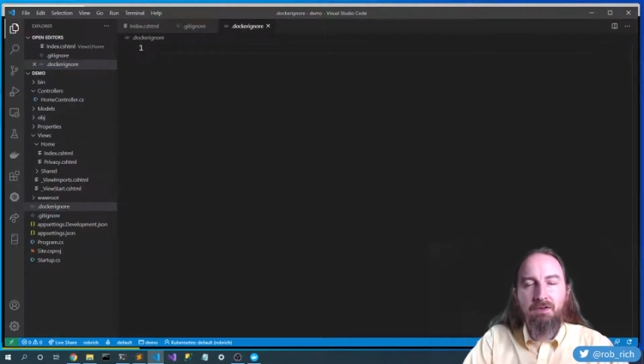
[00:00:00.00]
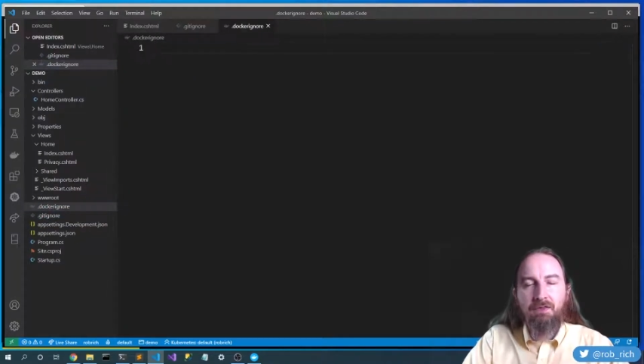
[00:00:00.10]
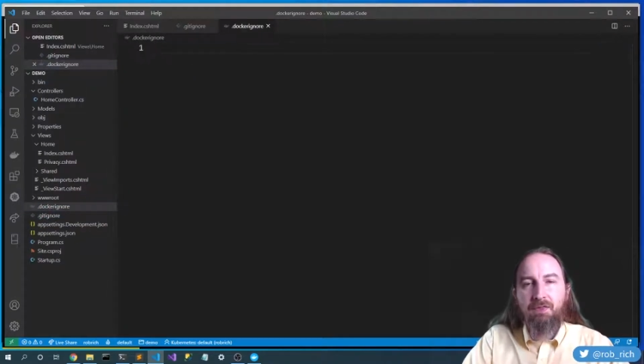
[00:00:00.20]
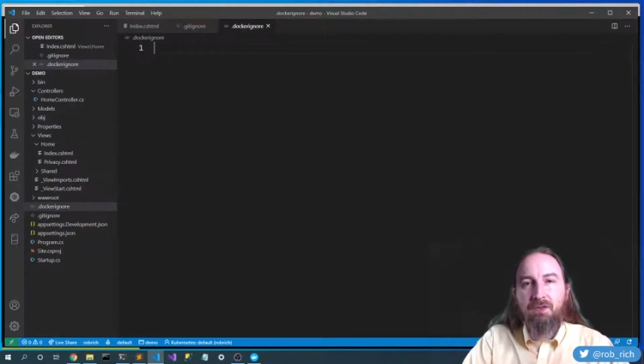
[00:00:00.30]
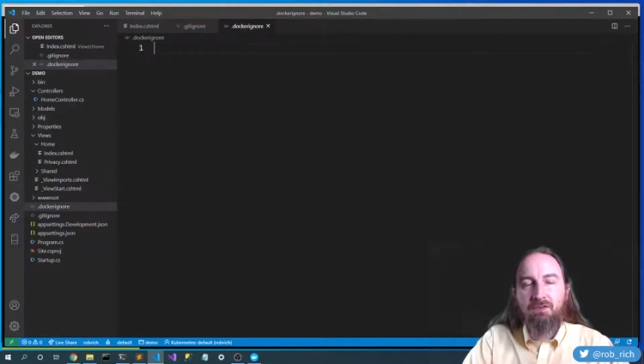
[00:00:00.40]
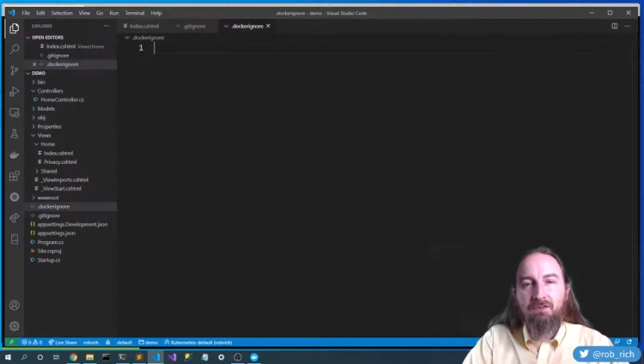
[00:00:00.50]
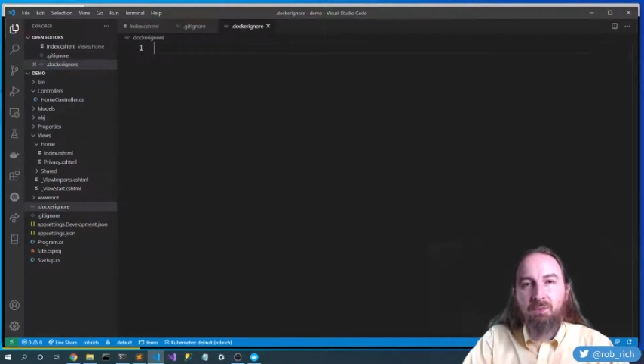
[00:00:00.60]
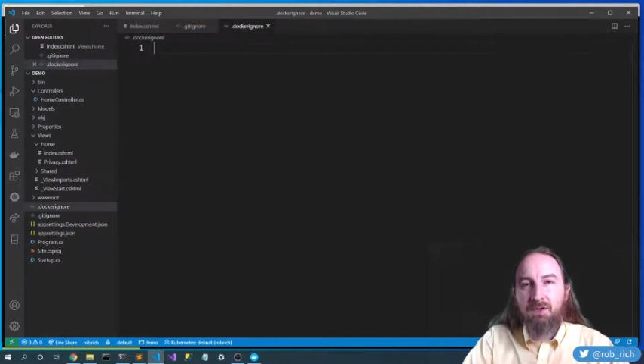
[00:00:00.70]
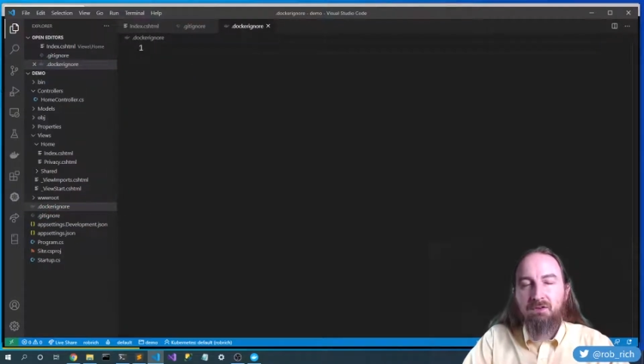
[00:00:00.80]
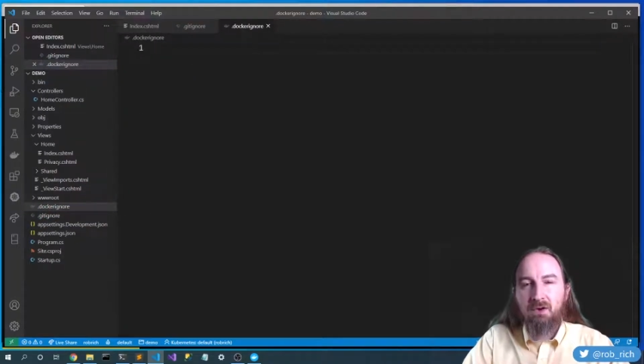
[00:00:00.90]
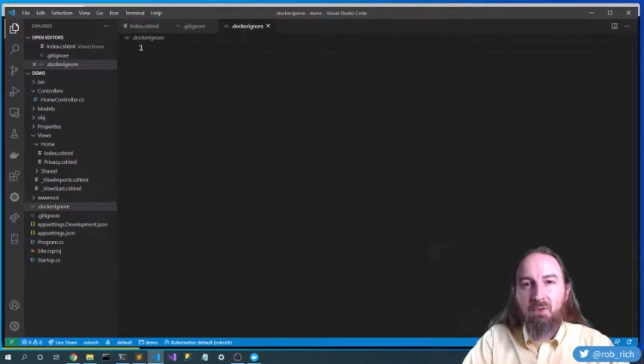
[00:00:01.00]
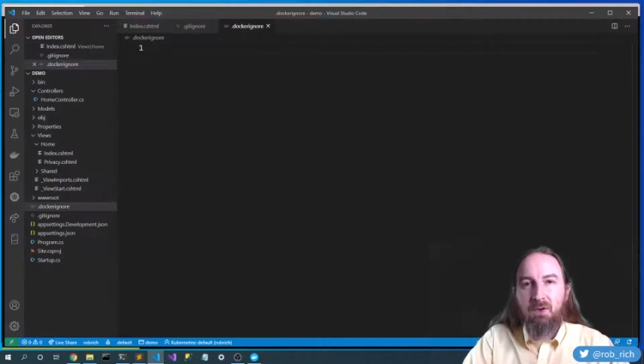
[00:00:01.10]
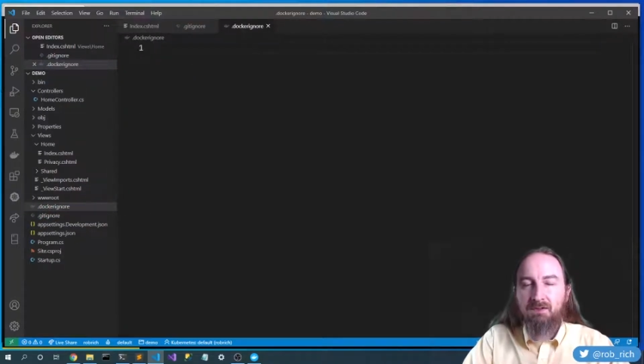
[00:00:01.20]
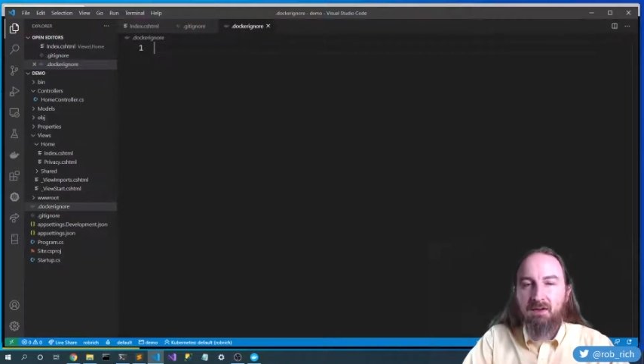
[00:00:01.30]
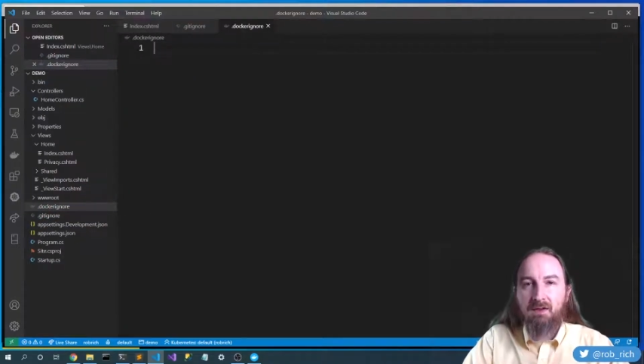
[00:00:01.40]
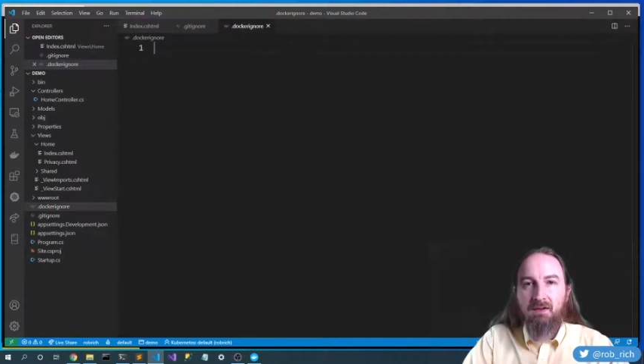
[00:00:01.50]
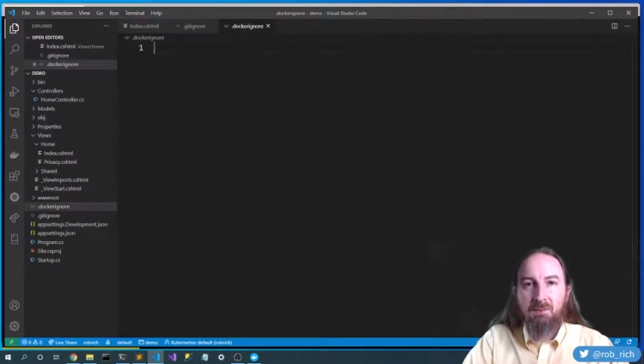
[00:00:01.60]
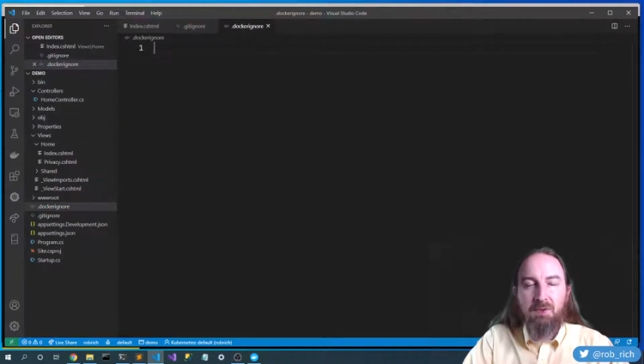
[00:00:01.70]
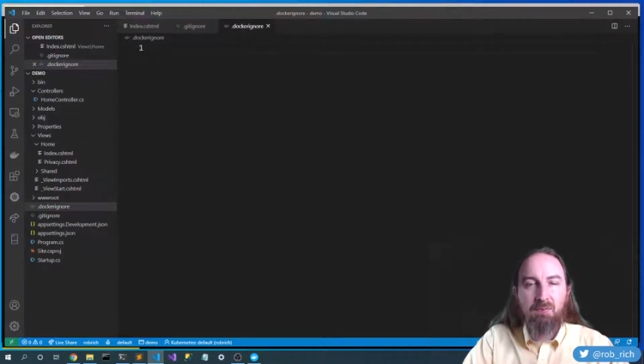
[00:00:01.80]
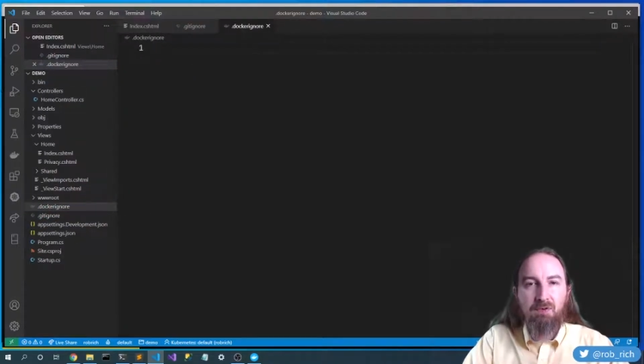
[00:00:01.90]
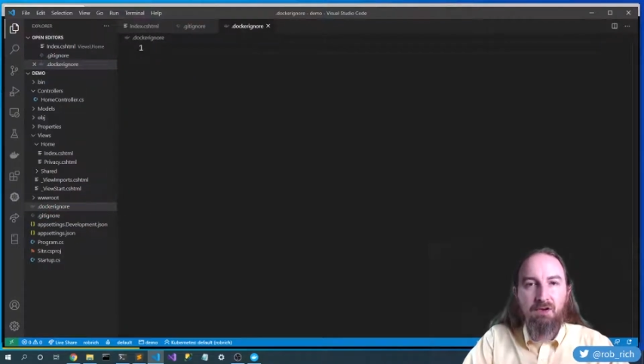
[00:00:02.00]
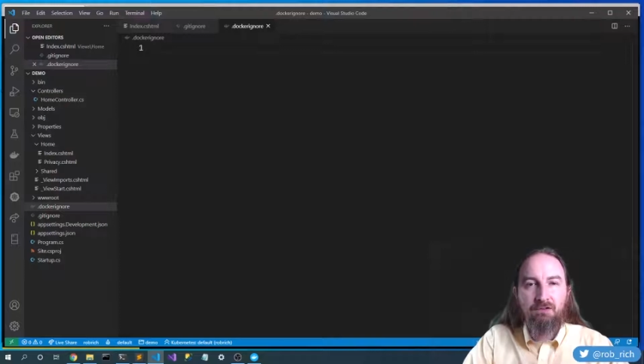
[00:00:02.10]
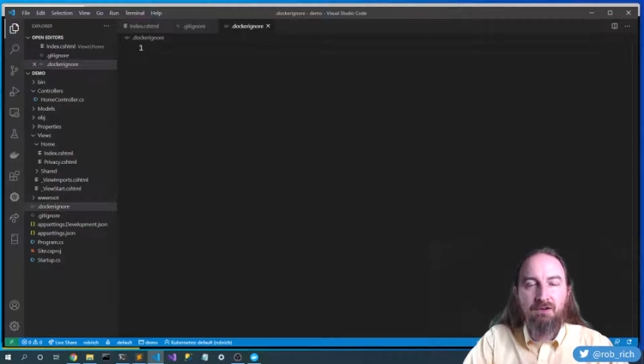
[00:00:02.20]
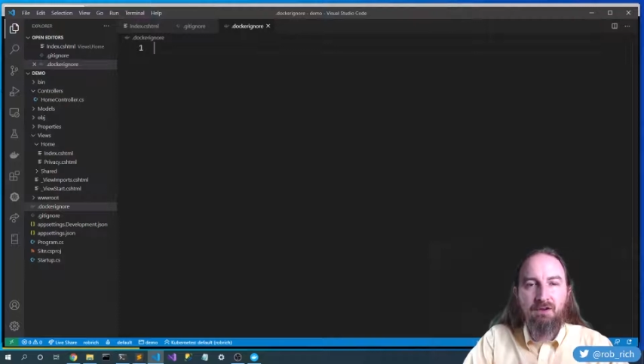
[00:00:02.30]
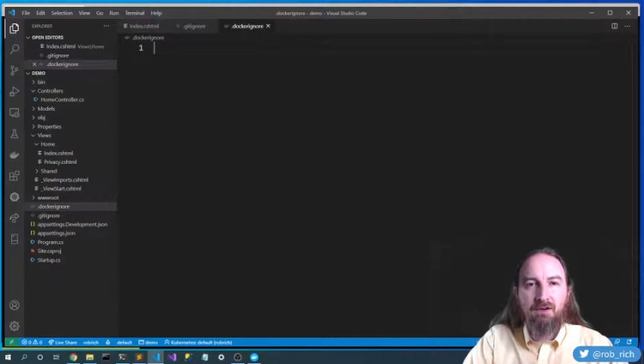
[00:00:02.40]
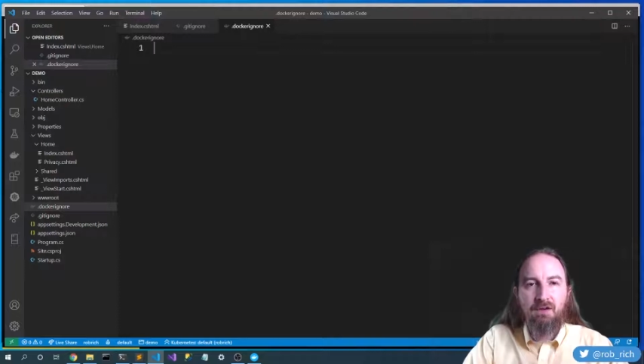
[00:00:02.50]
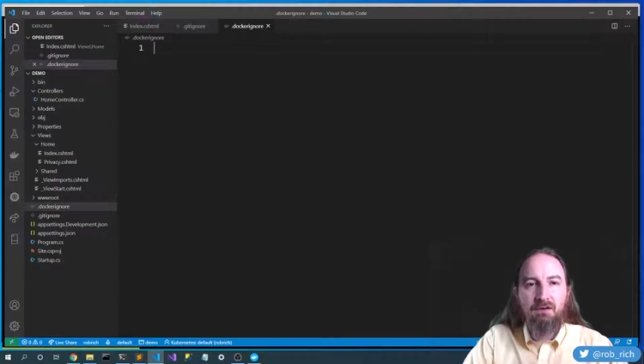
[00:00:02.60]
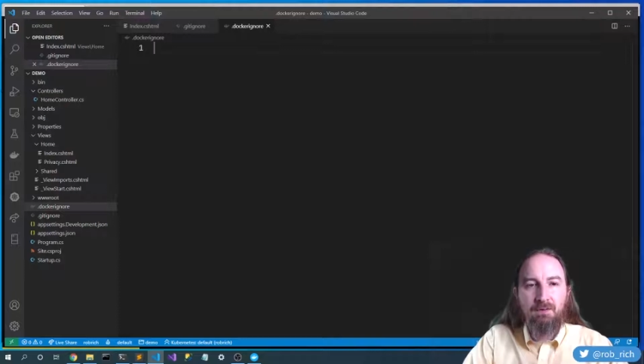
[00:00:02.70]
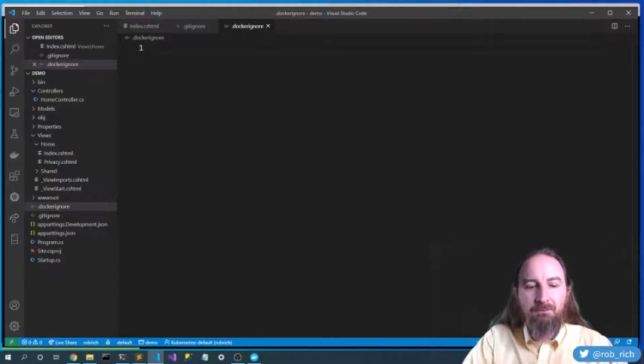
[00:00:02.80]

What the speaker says: the things that we don't want to end up in a production container.